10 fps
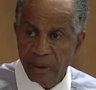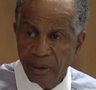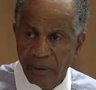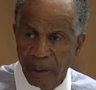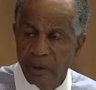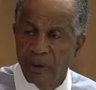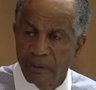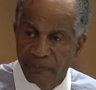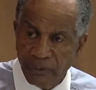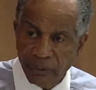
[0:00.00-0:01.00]
okay,
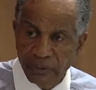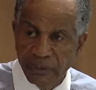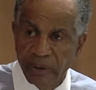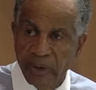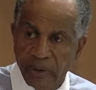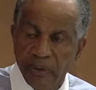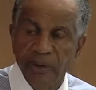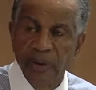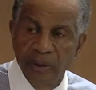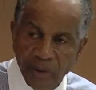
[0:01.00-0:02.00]
focusing on
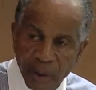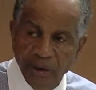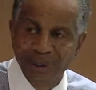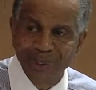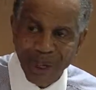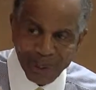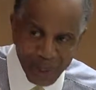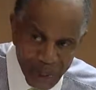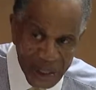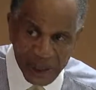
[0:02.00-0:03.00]
the direction that
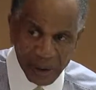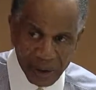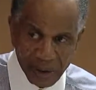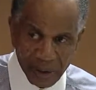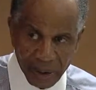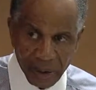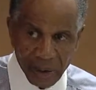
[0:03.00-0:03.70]
we are going,